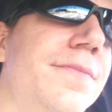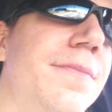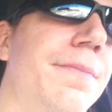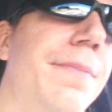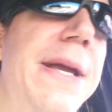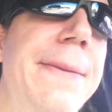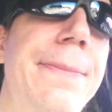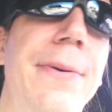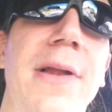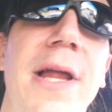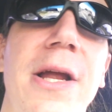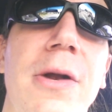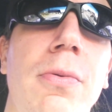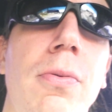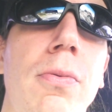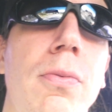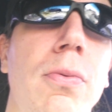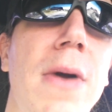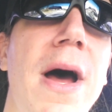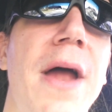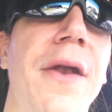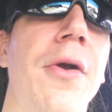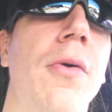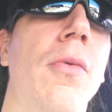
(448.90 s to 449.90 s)
people like
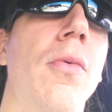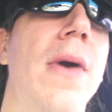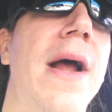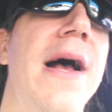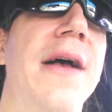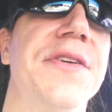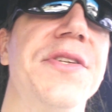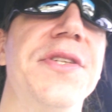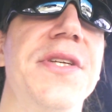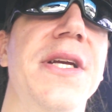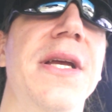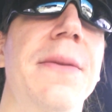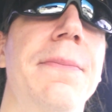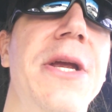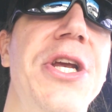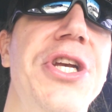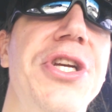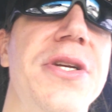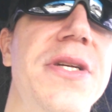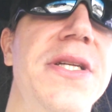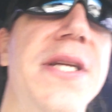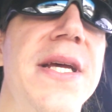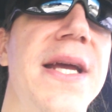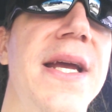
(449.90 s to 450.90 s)
Ronda Rousey and
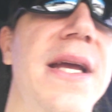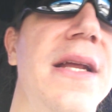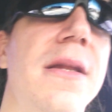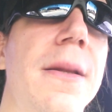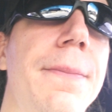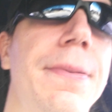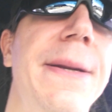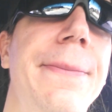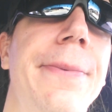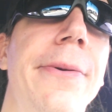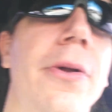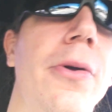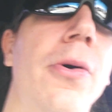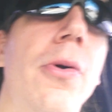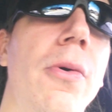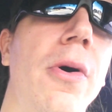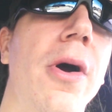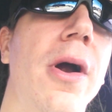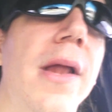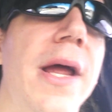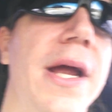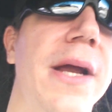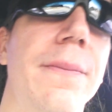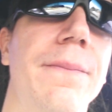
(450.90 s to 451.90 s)
Misha Tate, the people who
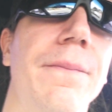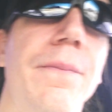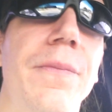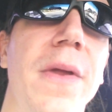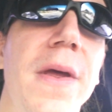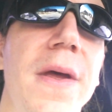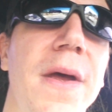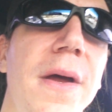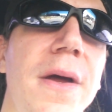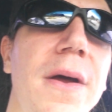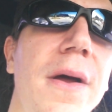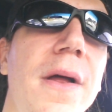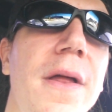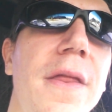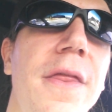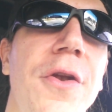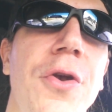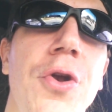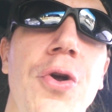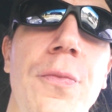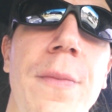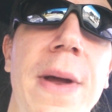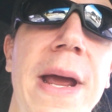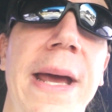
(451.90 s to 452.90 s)
are like the
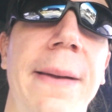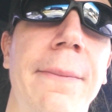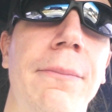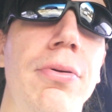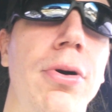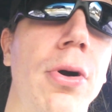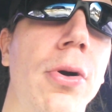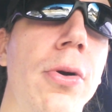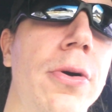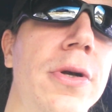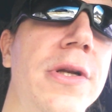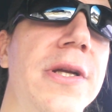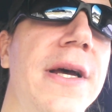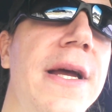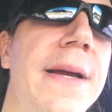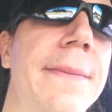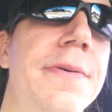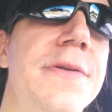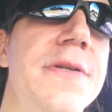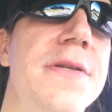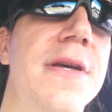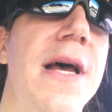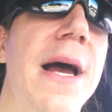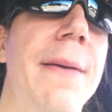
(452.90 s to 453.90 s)
new man
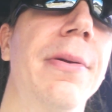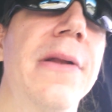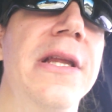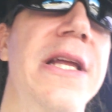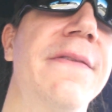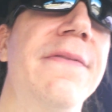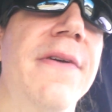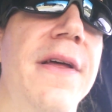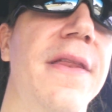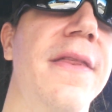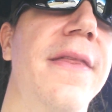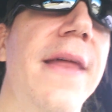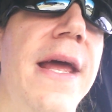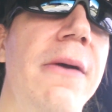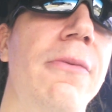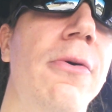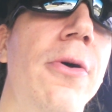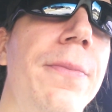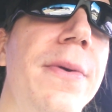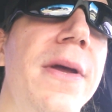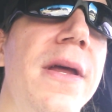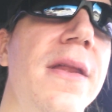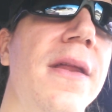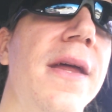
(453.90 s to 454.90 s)
prototypes, I believe that they
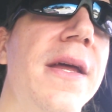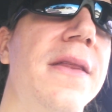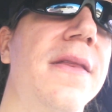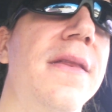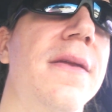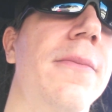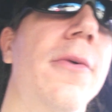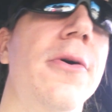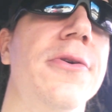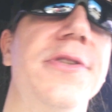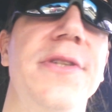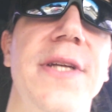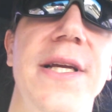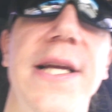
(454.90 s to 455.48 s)
will be like the most